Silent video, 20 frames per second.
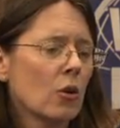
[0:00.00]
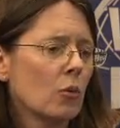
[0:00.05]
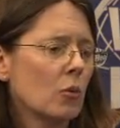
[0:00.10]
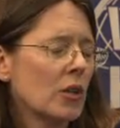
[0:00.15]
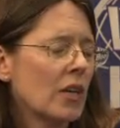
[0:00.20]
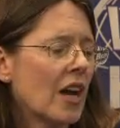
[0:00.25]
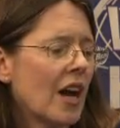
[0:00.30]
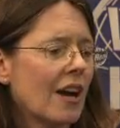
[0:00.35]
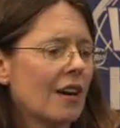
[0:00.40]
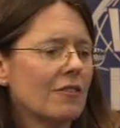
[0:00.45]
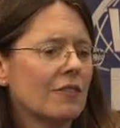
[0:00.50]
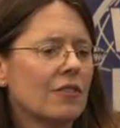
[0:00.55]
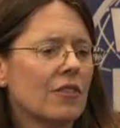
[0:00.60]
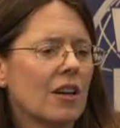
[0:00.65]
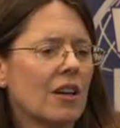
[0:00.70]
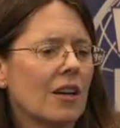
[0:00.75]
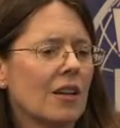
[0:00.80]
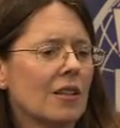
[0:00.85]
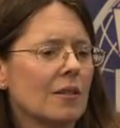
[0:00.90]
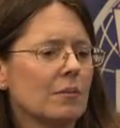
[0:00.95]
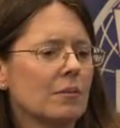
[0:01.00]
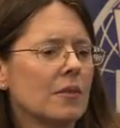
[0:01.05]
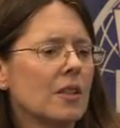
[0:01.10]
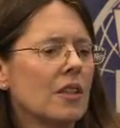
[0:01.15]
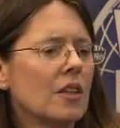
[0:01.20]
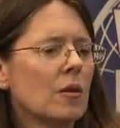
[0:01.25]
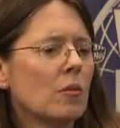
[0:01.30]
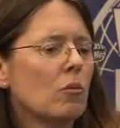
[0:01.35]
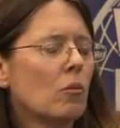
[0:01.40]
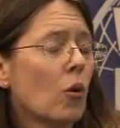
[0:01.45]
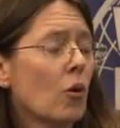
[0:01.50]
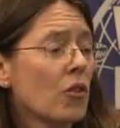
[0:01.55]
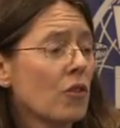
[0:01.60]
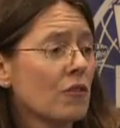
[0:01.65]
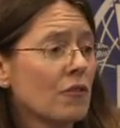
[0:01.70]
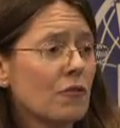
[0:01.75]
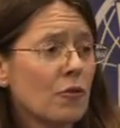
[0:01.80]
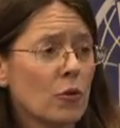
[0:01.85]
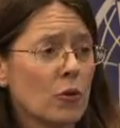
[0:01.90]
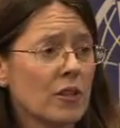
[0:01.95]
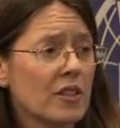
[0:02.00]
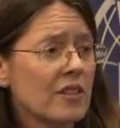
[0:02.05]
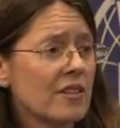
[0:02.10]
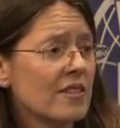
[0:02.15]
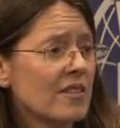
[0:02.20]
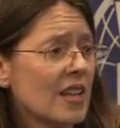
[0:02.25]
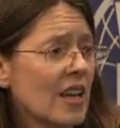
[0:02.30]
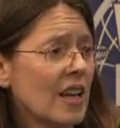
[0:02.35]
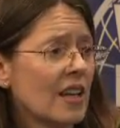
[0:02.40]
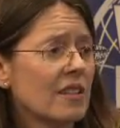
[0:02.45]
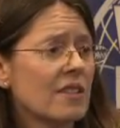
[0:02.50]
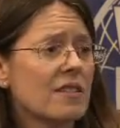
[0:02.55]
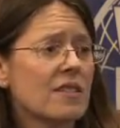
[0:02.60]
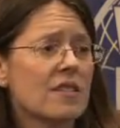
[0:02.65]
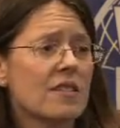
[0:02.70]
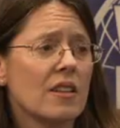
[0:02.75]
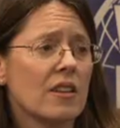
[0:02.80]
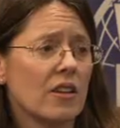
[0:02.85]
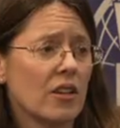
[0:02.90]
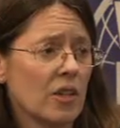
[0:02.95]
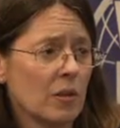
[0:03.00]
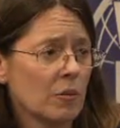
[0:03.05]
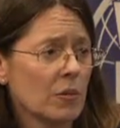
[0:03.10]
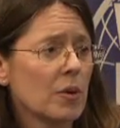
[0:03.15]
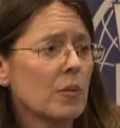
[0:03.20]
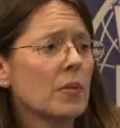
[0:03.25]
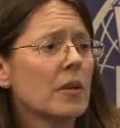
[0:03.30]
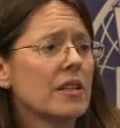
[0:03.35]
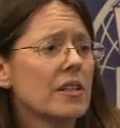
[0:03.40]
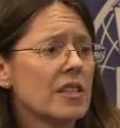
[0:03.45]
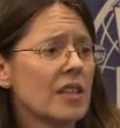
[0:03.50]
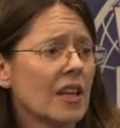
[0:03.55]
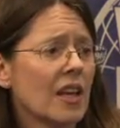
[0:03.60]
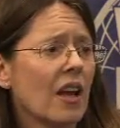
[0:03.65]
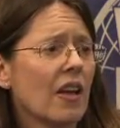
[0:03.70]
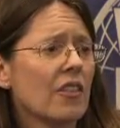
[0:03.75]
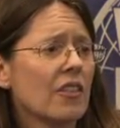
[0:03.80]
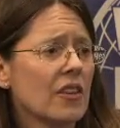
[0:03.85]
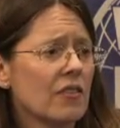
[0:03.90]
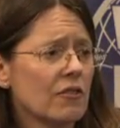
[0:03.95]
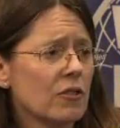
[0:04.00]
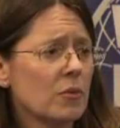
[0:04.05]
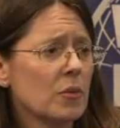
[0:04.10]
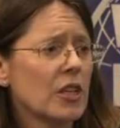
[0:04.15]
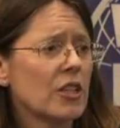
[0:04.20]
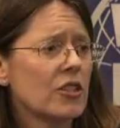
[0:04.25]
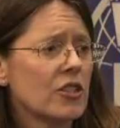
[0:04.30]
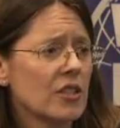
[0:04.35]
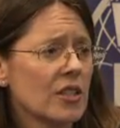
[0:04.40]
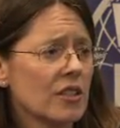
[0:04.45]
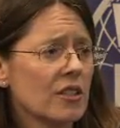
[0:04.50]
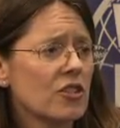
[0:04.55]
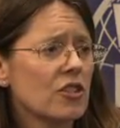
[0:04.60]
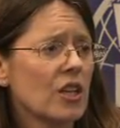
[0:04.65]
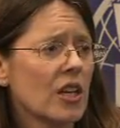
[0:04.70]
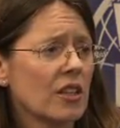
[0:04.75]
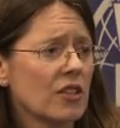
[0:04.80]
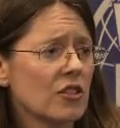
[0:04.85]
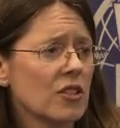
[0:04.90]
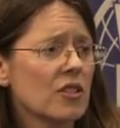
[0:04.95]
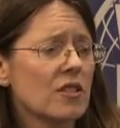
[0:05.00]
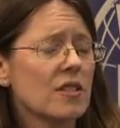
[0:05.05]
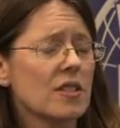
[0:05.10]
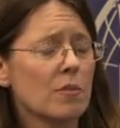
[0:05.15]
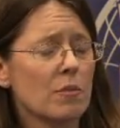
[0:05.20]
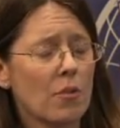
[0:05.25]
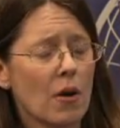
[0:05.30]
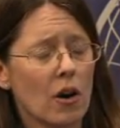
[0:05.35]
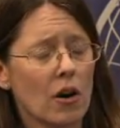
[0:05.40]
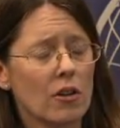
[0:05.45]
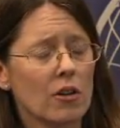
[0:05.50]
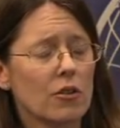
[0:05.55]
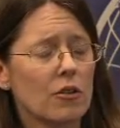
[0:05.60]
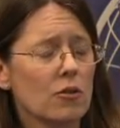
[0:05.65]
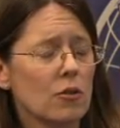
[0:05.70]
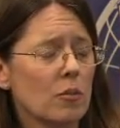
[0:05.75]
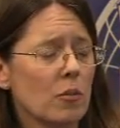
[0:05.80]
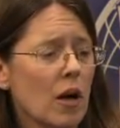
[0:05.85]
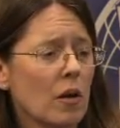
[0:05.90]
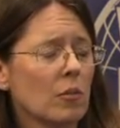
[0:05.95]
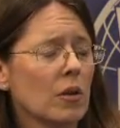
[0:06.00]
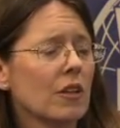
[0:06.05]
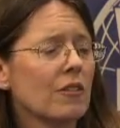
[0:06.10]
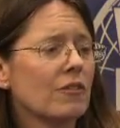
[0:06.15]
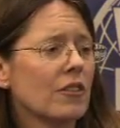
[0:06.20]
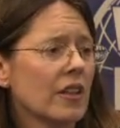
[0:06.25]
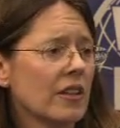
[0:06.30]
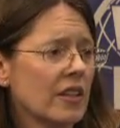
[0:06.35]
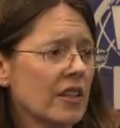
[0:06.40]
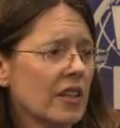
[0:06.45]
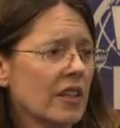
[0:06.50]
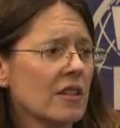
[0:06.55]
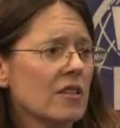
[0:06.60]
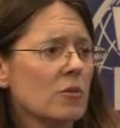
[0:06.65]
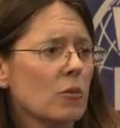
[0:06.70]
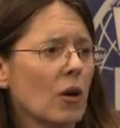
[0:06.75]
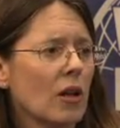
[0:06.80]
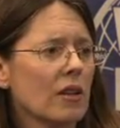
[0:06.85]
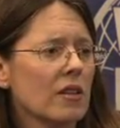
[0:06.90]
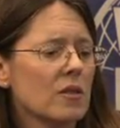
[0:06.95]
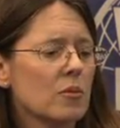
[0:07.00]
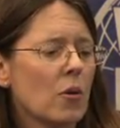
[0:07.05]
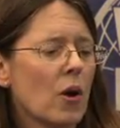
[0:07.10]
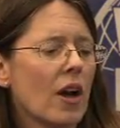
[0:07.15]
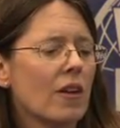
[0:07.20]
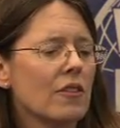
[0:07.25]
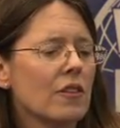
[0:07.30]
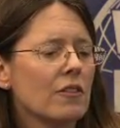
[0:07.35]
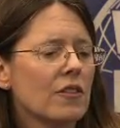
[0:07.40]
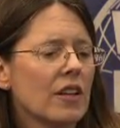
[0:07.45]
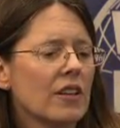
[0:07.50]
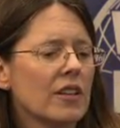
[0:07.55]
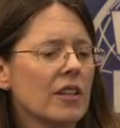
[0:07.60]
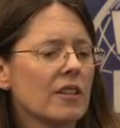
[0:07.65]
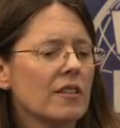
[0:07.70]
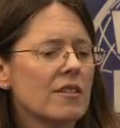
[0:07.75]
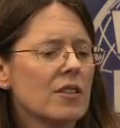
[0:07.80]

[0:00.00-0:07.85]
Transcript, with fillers: We have more than 40 states that are implementing health information exchanges, in part through public funding as well as private funding.